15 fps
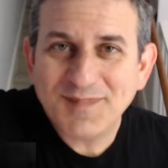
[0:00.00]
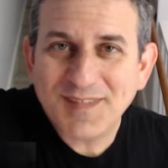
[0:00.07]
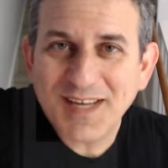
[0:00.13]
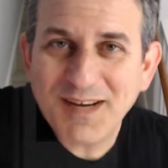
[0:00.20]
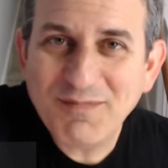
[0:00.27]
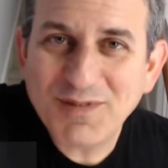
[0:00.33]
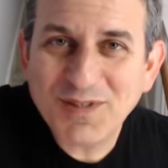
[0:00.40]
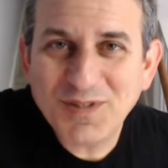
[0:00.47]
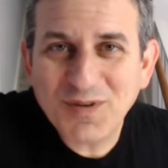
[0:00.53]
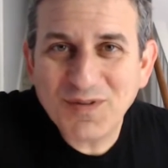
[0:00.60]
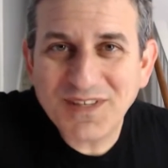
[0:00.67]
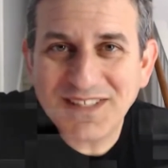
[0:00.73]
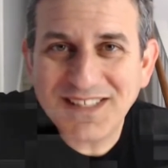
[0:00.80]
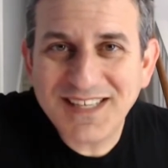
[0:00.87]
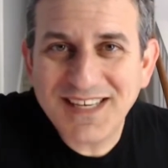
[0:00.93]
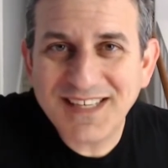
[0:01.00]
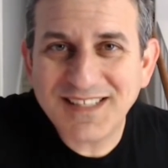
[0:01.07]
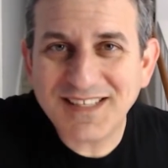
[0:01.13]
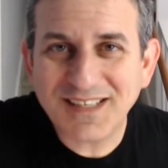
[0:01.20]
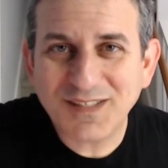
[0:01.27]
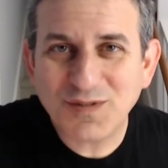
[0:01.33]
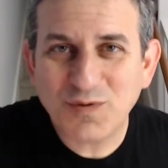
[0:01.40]
time to show these kids
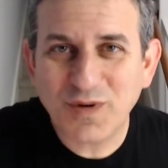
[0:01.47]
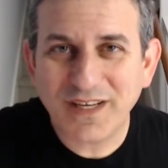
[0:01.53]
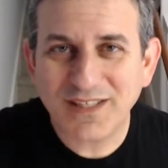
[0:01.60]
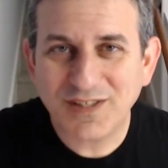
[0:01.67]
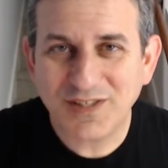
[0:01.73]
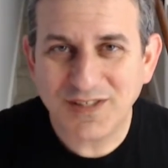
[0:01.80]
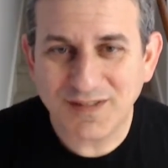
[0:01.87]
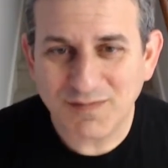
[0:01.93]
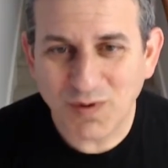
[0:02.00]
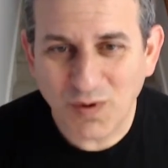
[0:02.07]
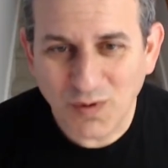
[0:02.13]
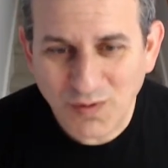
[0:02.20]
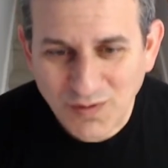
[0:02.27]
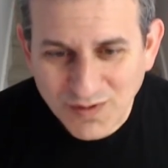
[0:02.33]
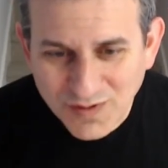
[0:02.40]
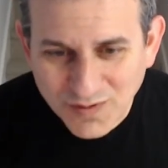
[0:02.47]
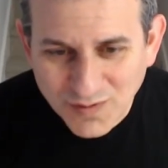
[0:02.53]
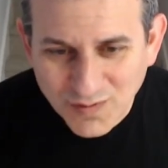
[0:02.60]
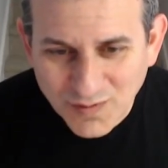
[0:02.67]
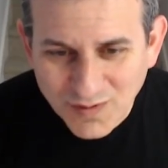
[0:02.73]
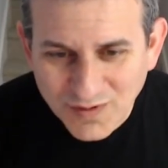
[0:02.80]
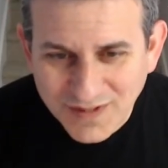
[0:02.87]
on Twitch some old
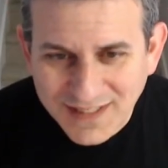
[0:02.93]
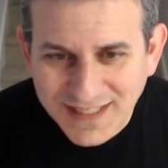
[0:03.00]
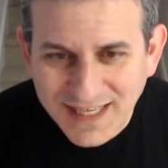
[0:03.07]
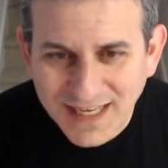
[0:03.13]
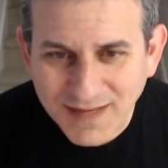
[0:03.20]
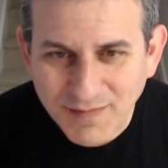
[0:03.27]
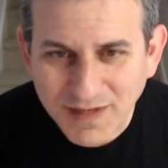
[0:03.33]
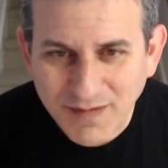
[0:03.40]
school gaming